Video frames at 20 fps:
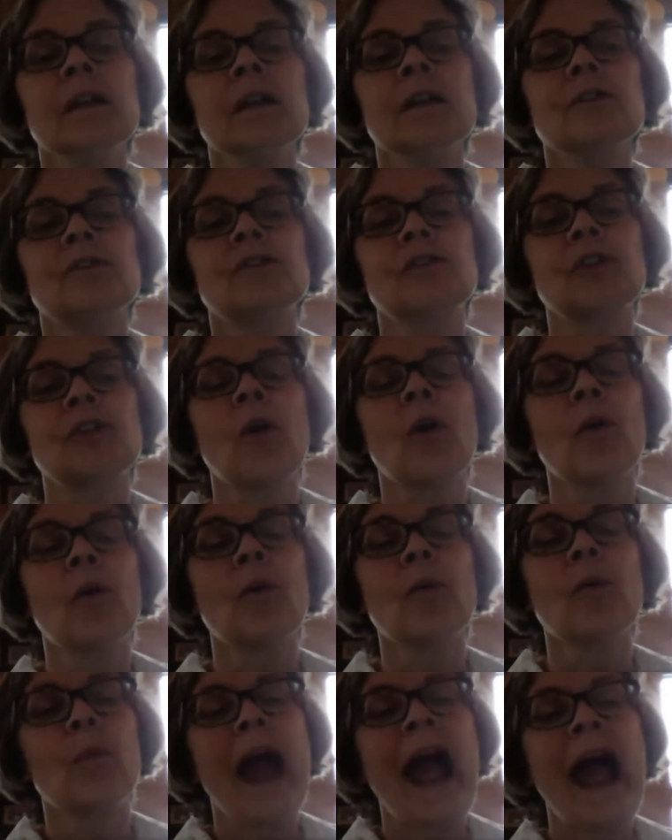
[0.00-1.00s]

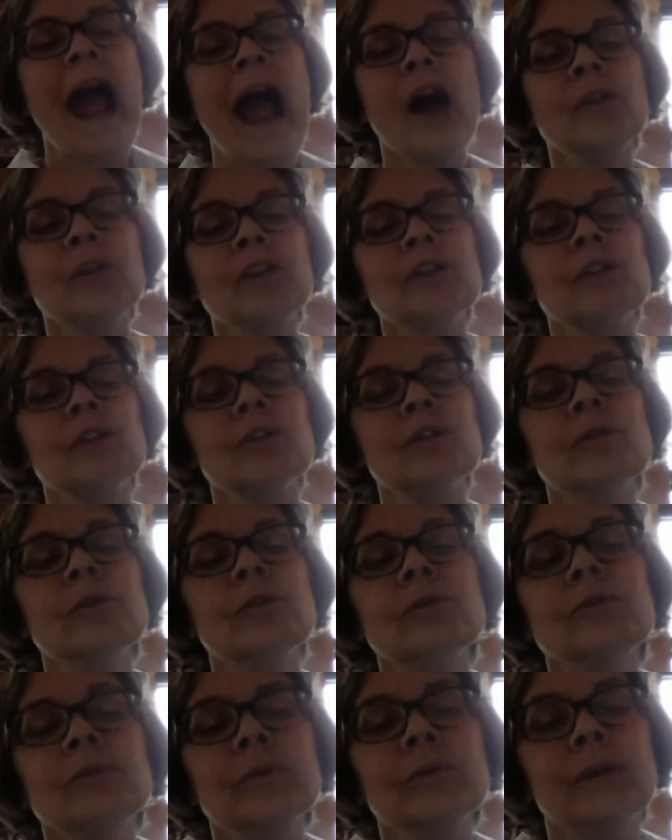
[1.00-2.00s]
So how do
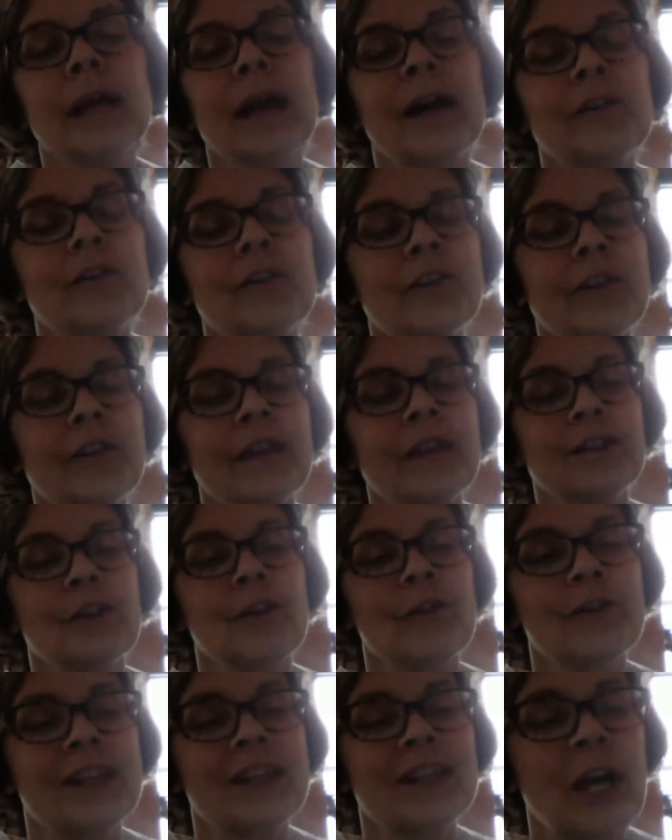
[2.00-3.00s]
you, other than,
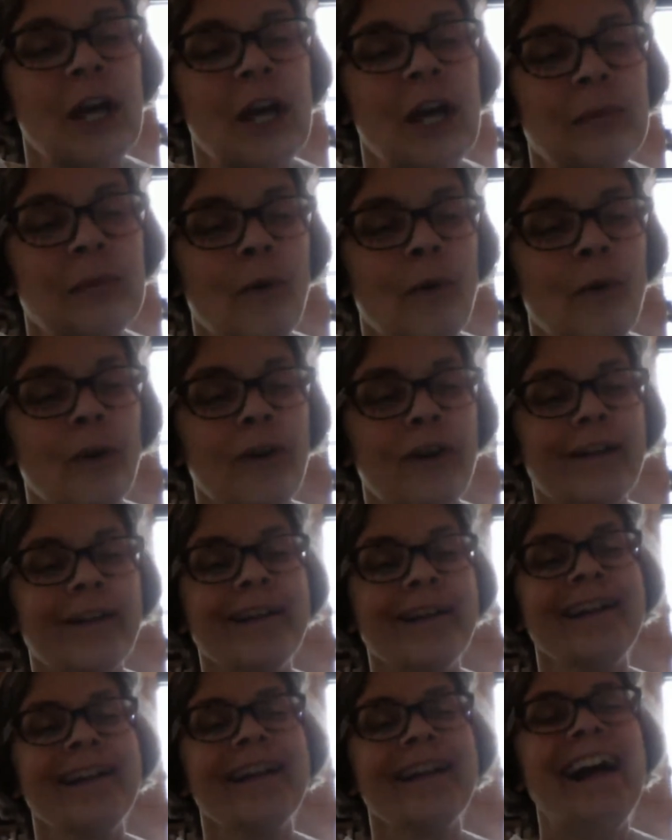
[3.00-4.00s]
the tell me
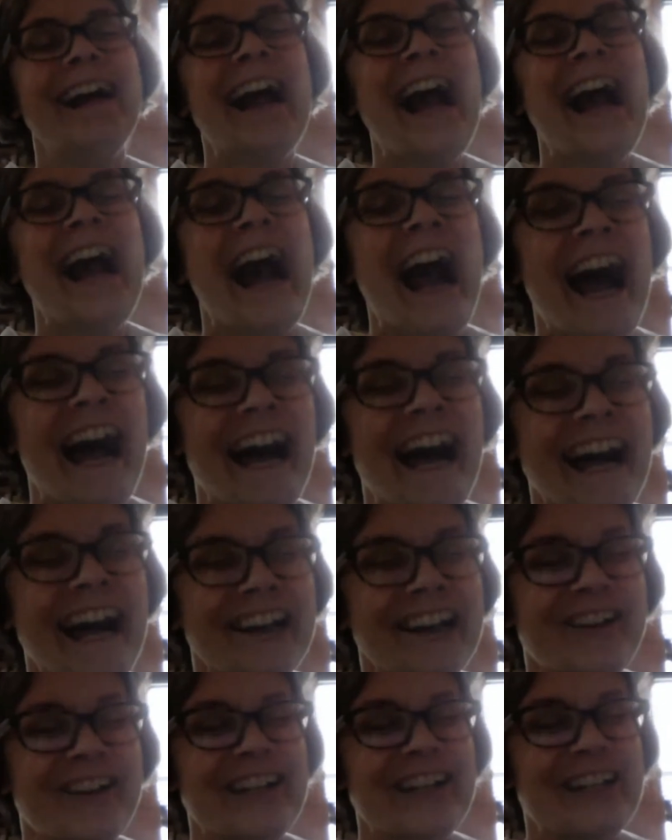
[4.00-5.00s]
more
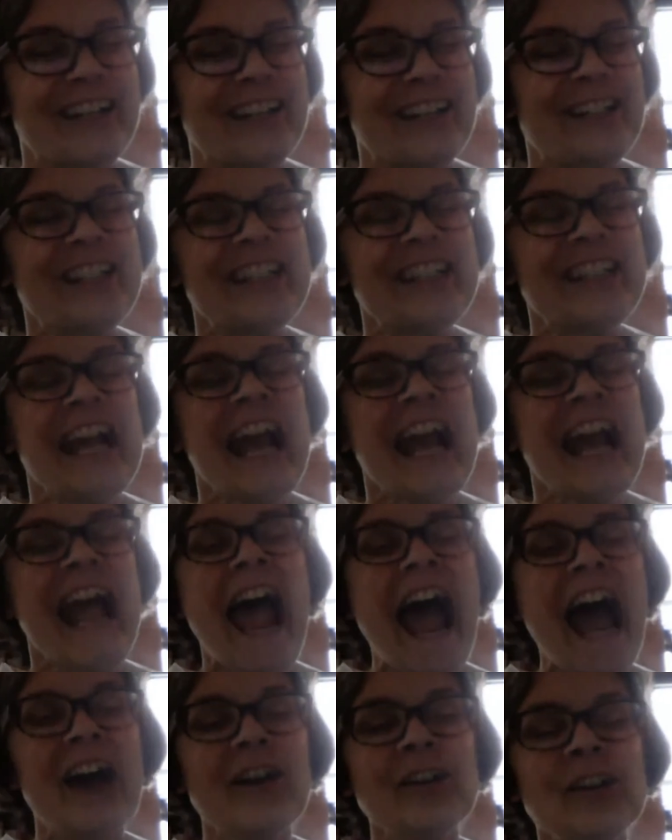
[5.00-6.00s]
questions,
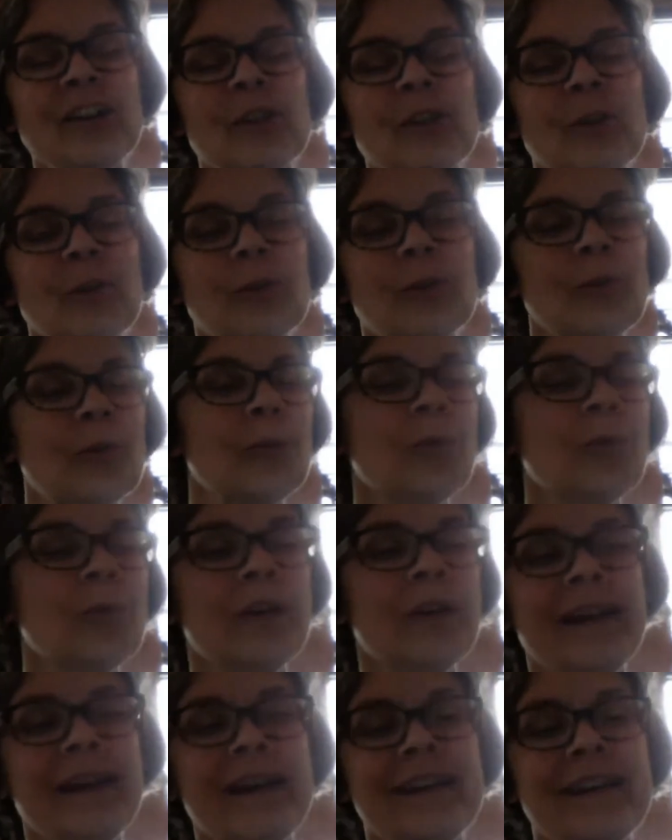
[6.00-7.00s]
how do you
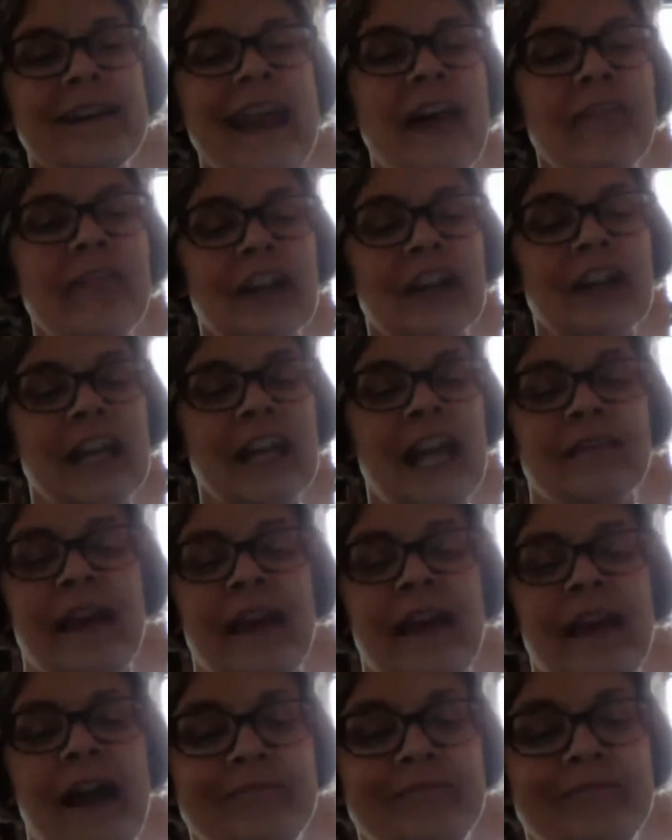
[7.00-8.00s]
navigate that?